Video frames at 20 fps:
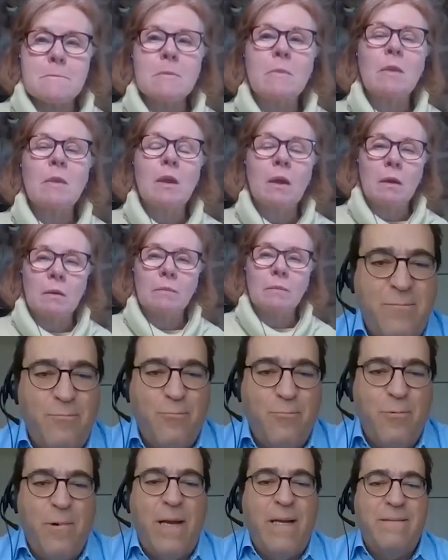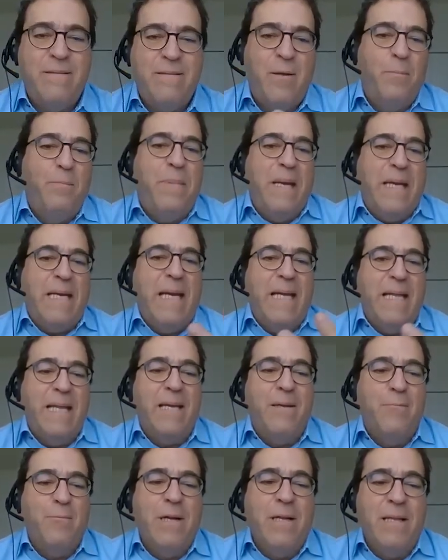is right the
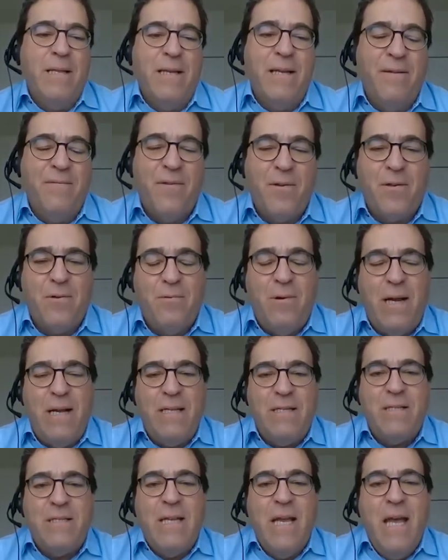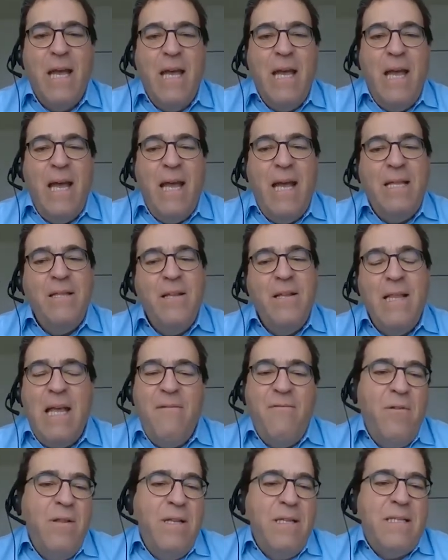beginning, really, of the crisis. And the
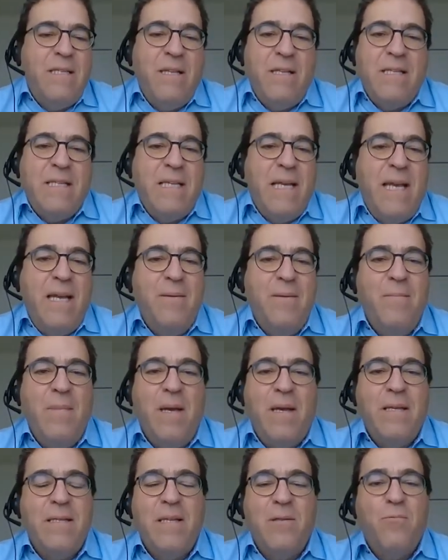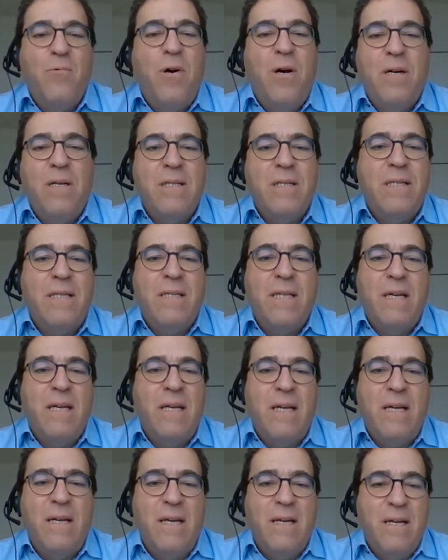level is the same as it was
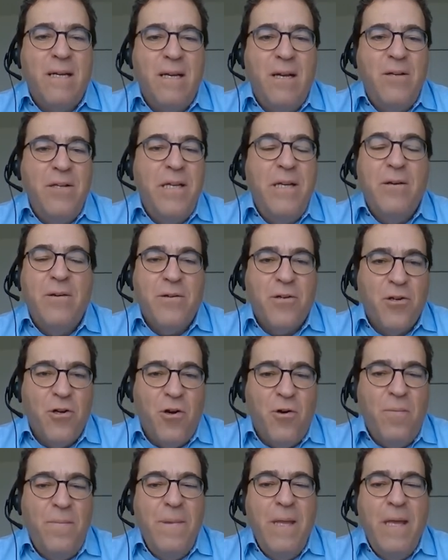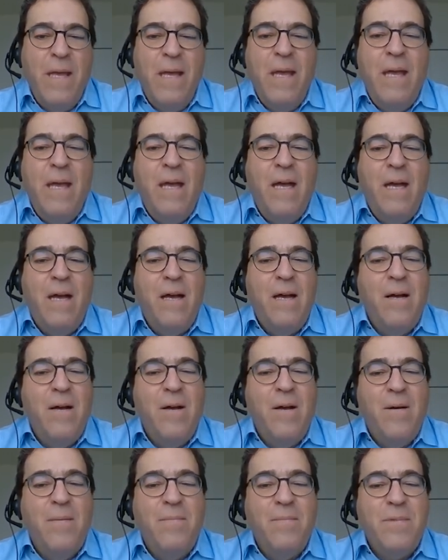a year ago.
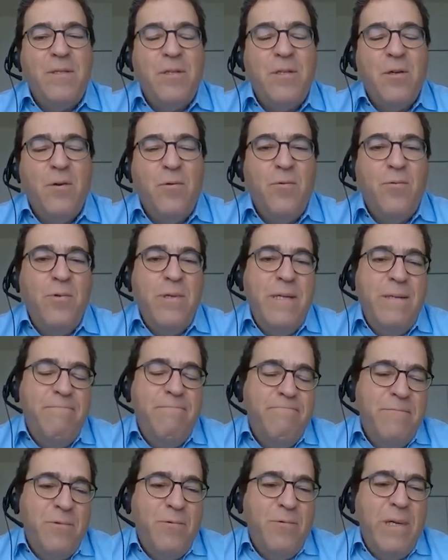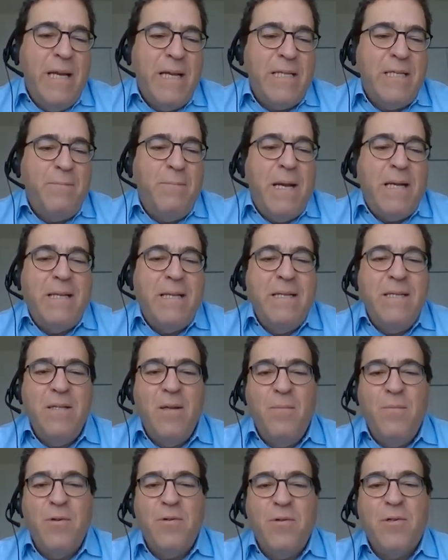So we expect these
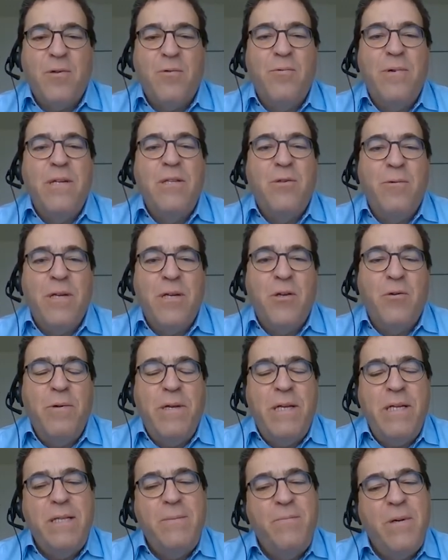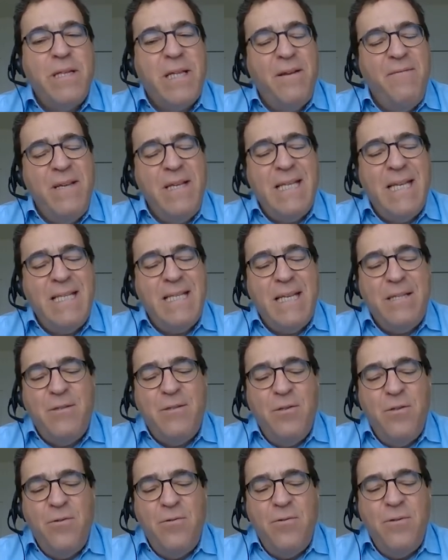numbers are going to increase. But having said that,
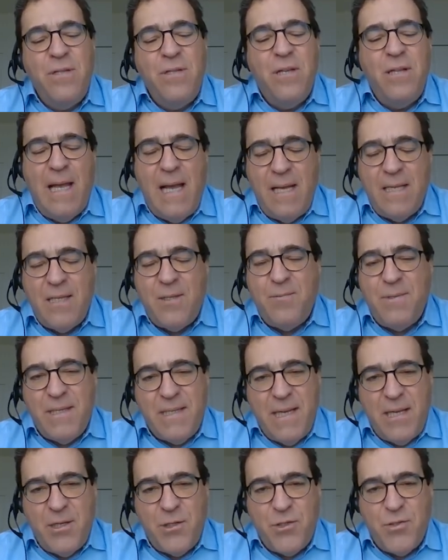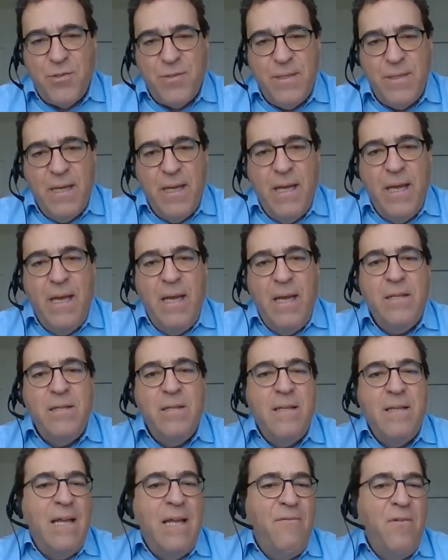in the last recession,
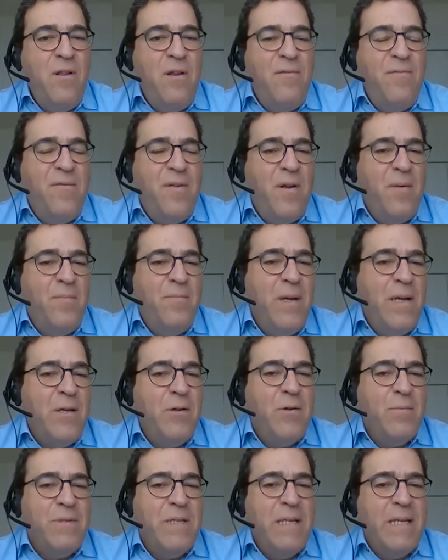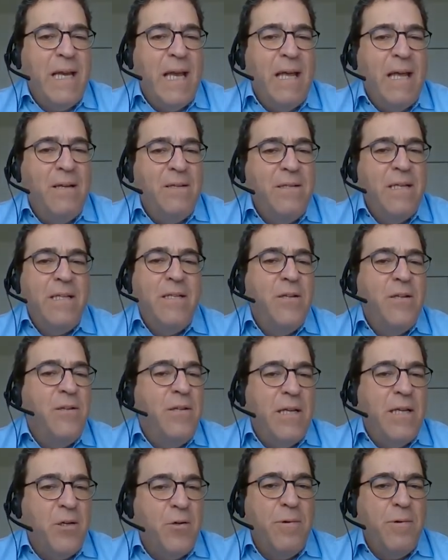the level of bankruptcy in Canada didn't
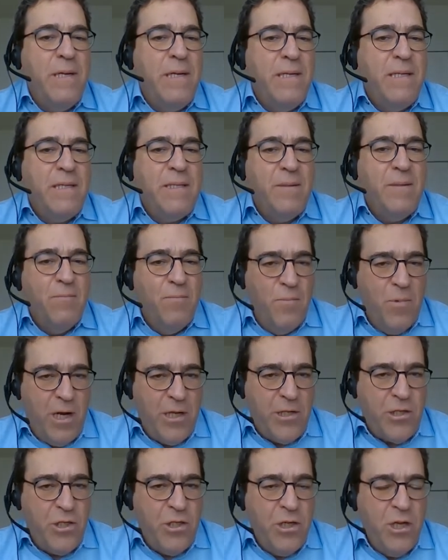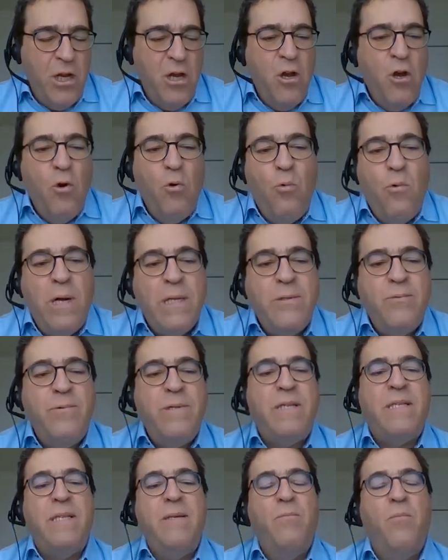increase much. What we
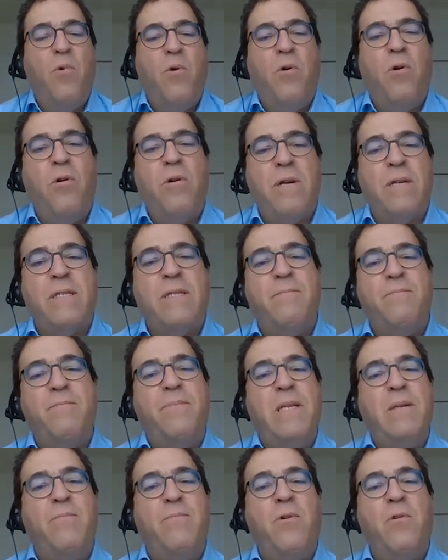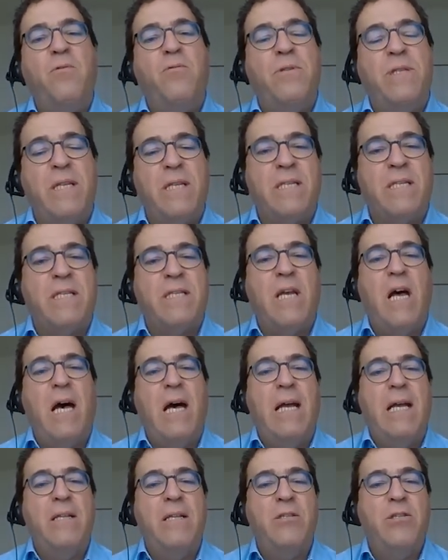see more is people who
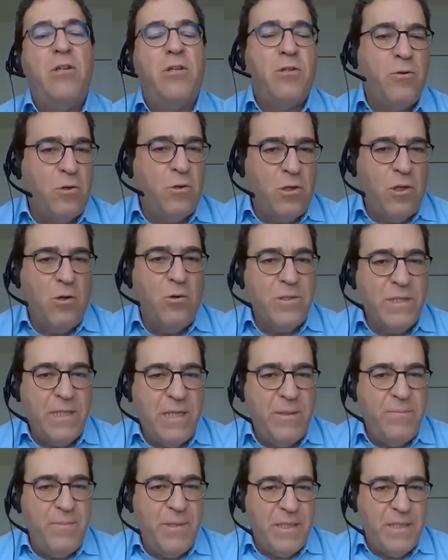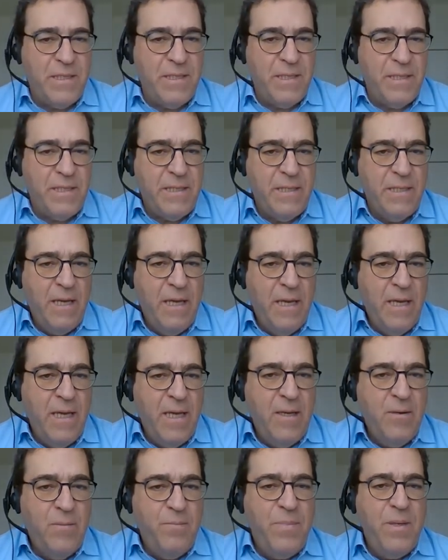decide just to close their business.
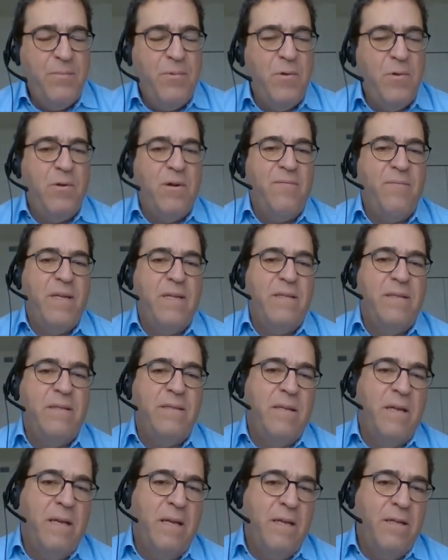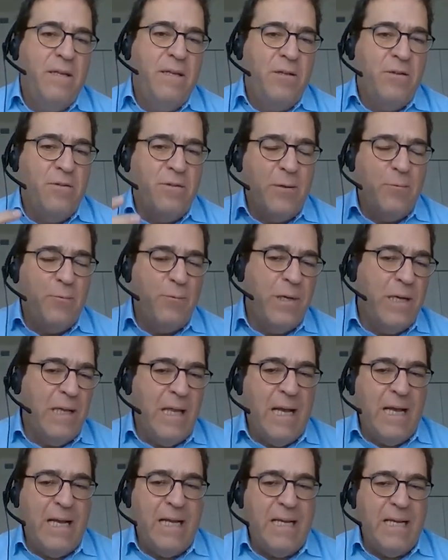People who have been, they
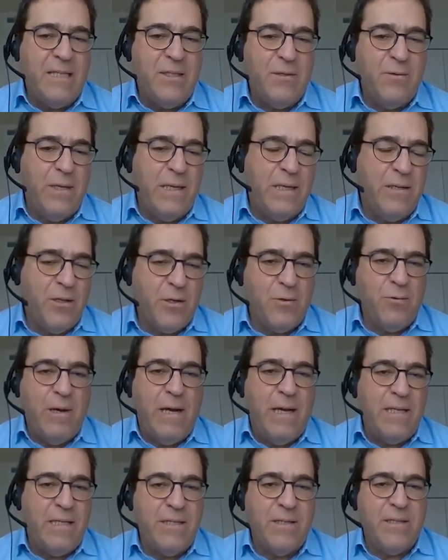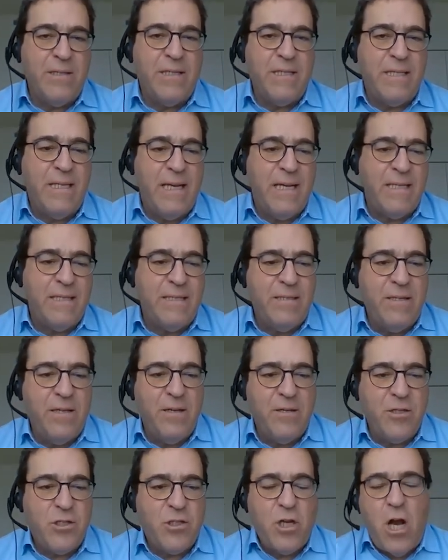realized during the crisis that
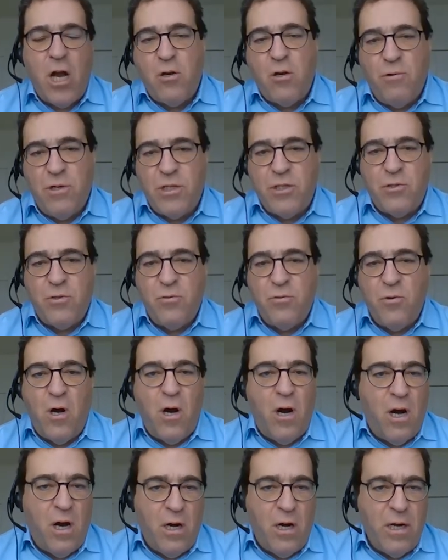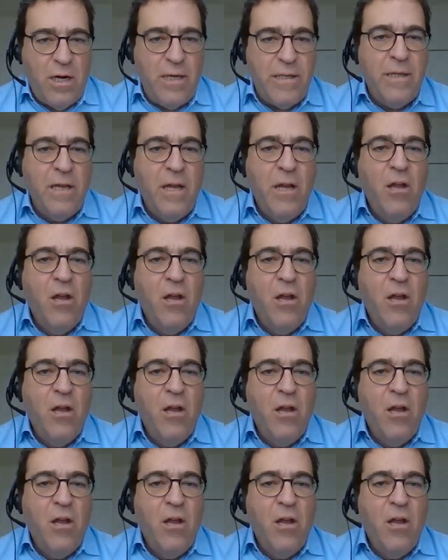the shock was too hard,